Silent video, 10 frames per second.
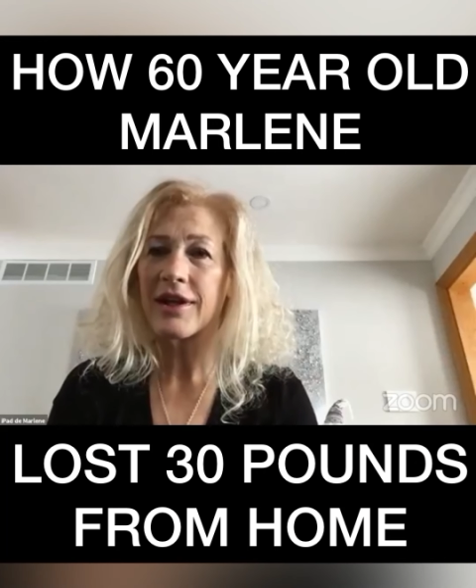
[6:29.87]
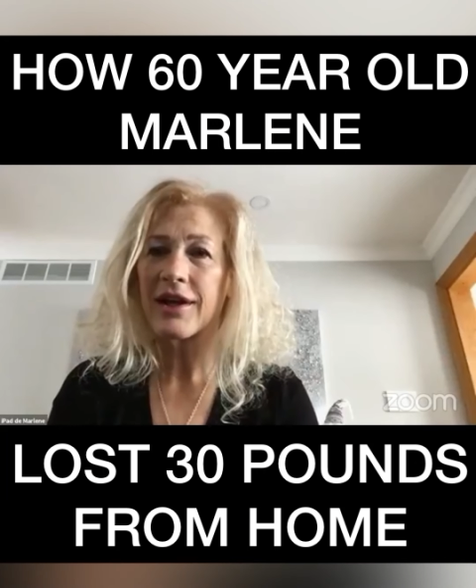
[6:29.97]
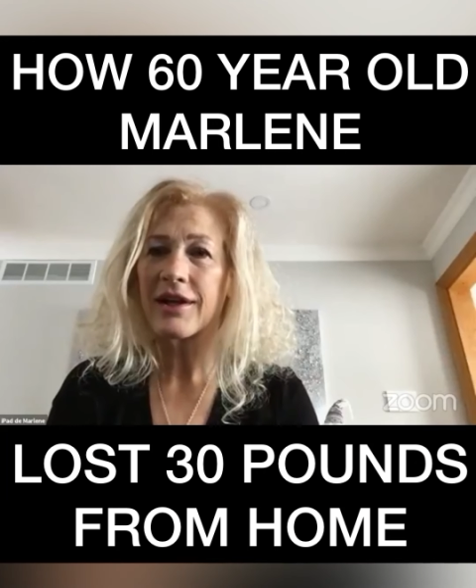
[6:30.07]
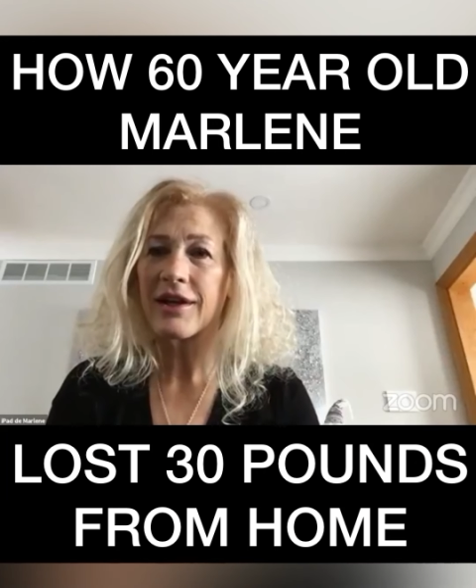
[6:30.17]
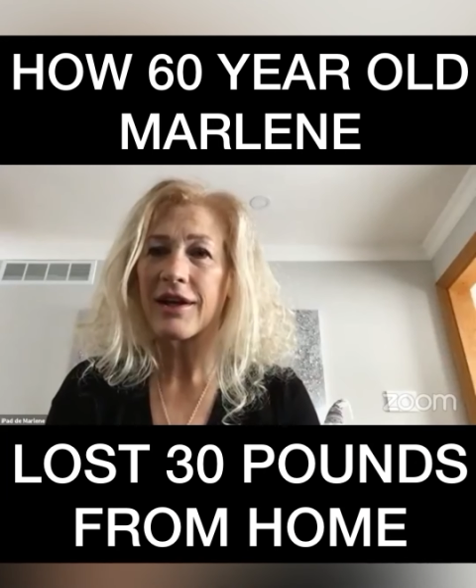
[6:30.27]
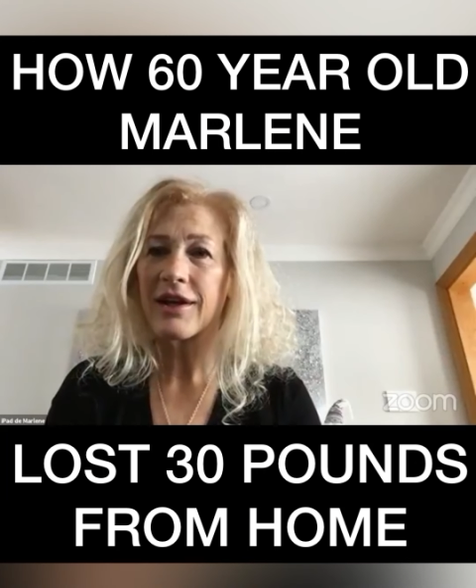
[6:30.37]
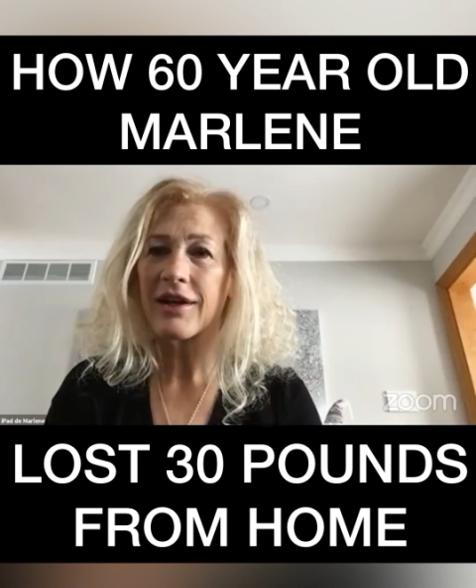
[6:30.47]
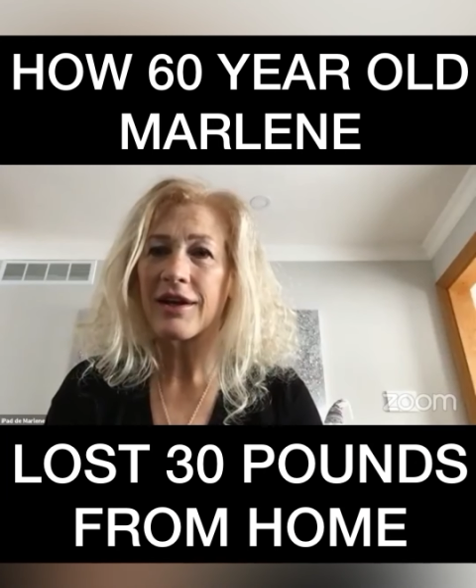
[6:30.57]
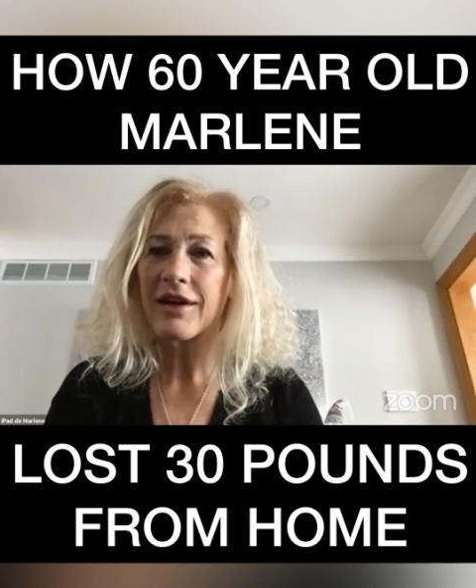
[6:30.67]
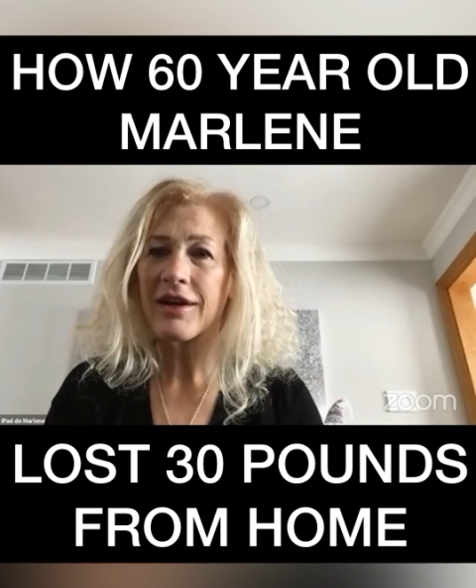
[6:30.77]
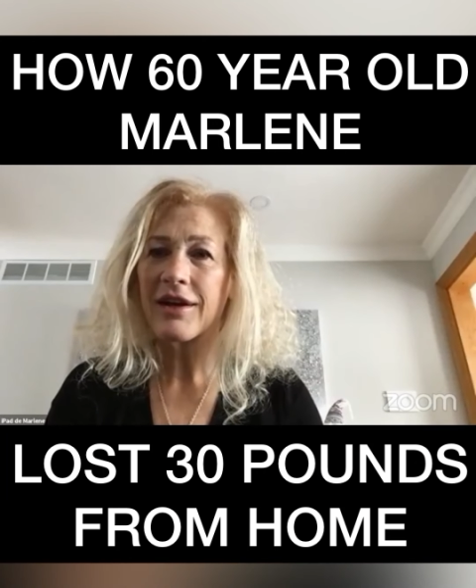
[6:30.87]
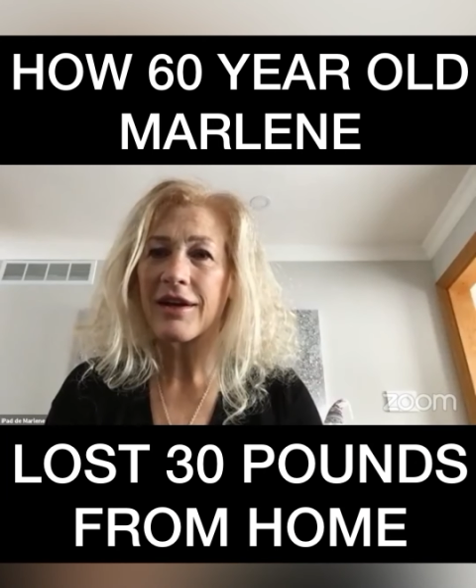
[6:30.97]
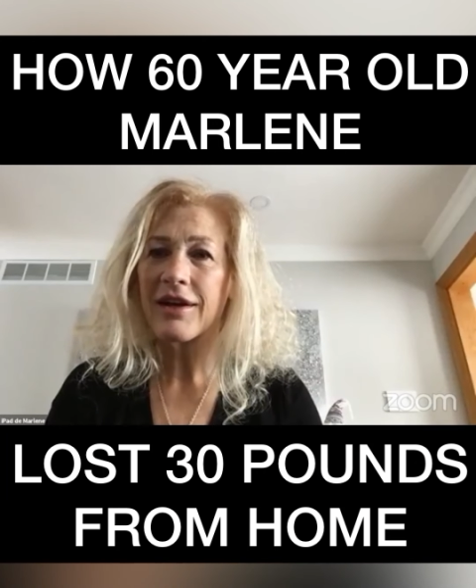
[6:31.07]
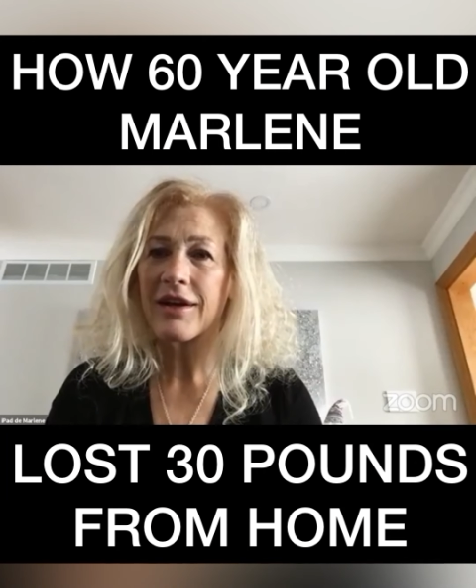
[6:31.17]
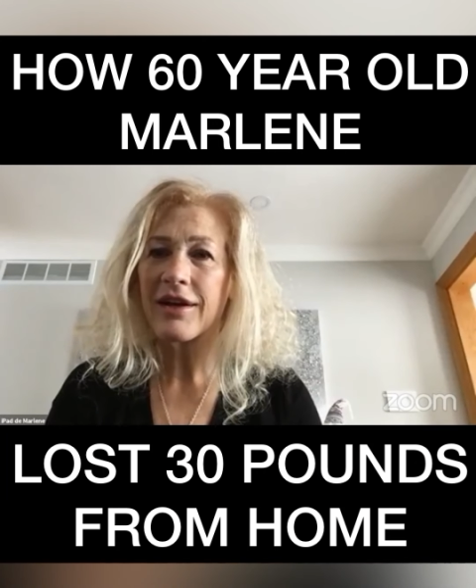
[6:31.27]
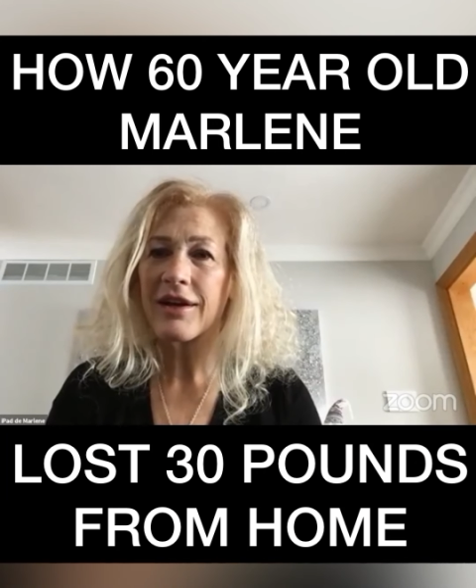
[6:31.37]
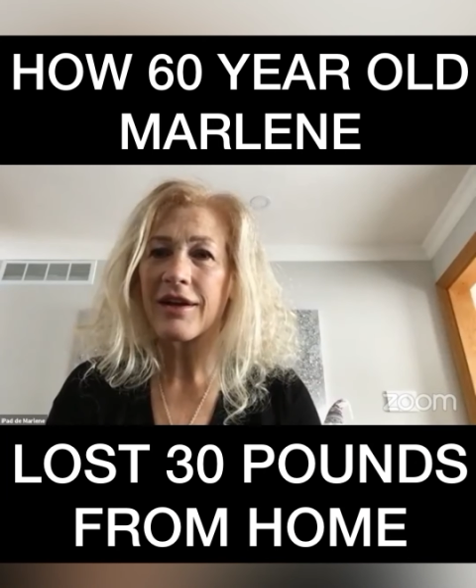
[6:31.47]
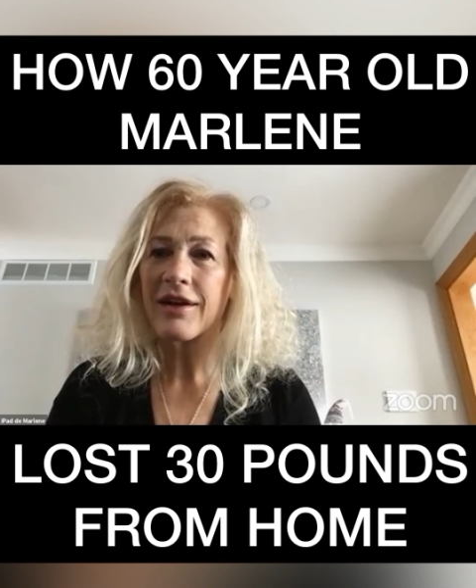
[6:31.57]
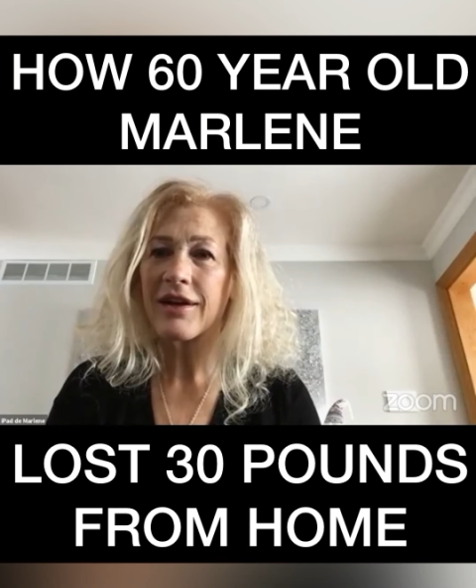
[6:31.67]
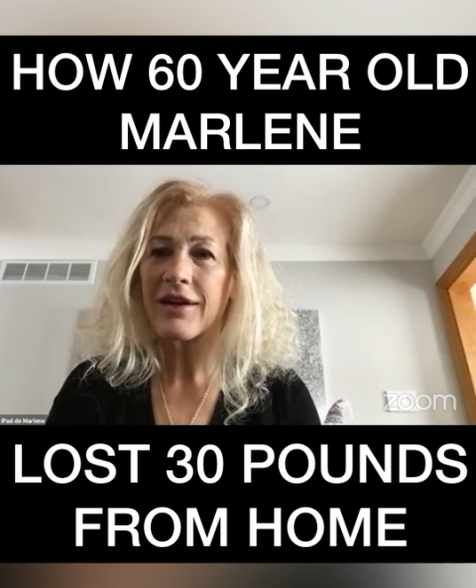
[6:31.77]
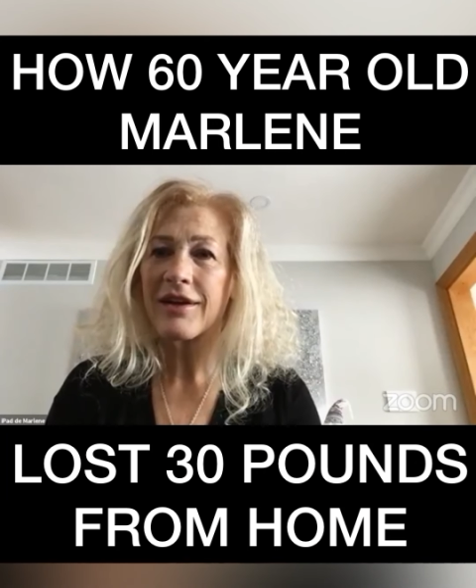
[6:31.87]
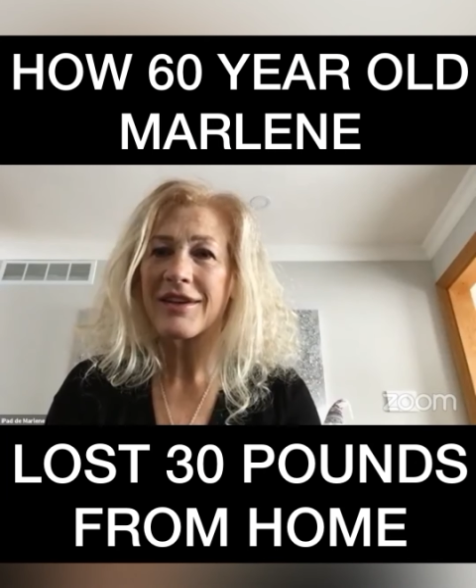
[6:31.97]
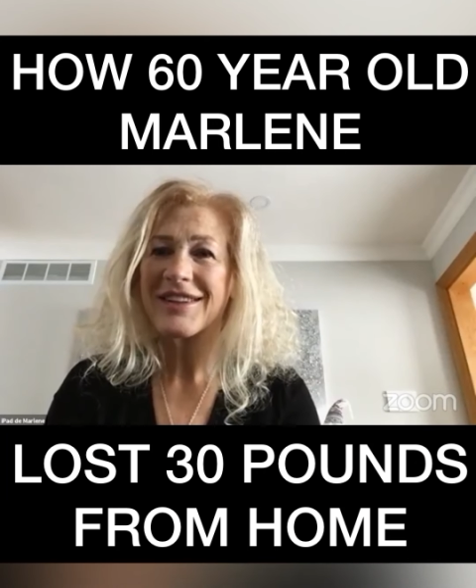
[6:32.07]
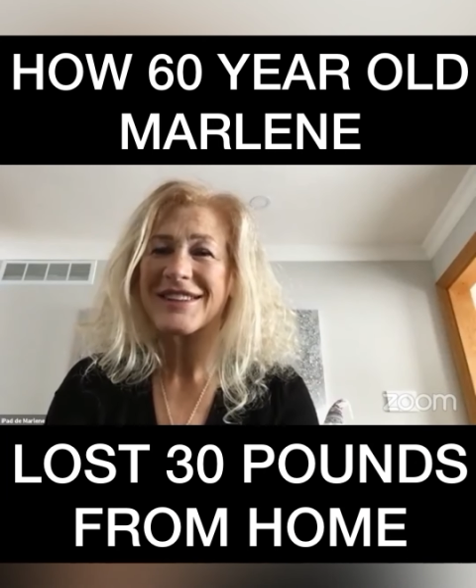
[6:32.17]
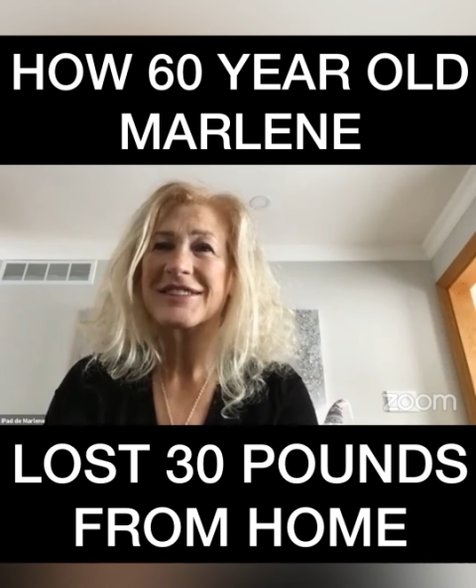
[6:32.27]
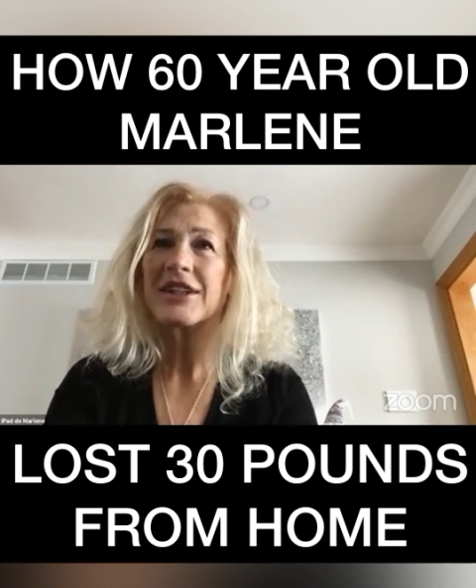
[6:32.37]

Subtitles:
about your birthday last Friday. Your